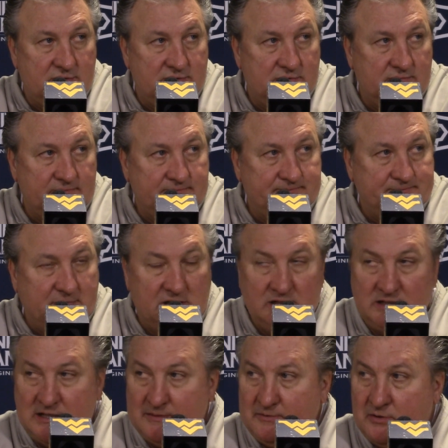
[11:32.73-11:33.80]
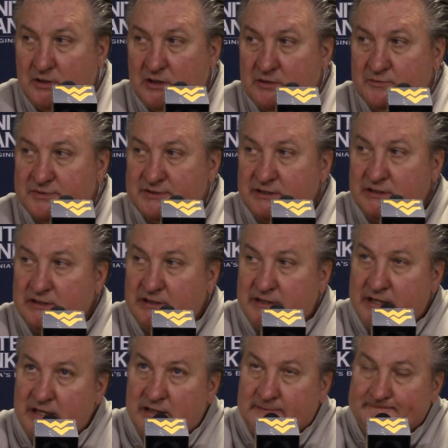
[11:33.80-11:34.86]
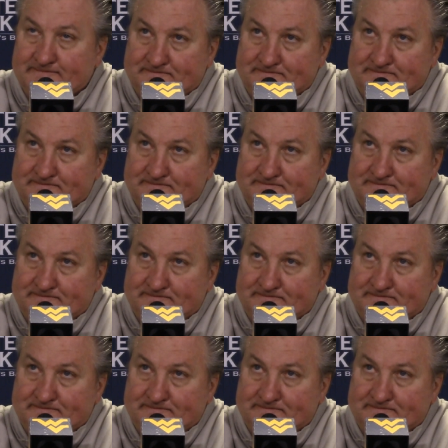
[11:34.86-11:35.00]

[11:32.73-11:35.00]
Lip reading: us. You got a couple hard ones again today.